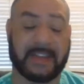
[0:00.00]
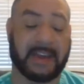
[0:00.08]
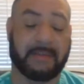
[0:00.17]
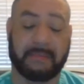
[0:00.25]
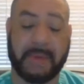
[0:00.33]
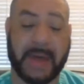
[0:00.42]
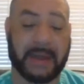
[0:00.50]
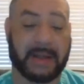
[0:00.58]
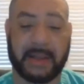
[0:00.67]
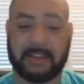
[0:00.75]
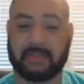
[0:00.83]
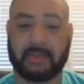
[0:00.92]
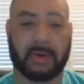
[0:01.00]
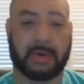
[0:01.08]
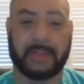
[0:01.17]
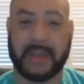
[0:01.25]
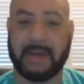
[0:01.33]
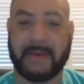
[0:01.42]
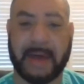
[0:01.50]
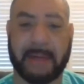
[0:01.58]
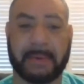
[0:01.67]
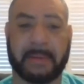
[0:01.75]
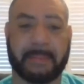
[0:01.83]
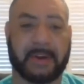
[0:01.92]
They have high cholesterol, or they have
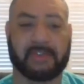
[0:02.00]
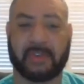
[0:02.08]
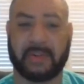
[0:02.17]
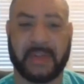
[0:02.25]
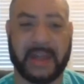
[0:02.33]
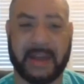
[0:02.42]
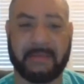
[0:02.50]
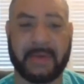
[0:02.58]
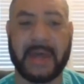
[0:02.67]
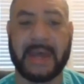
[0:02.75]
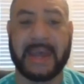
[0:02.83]
high blood pressure, or they have,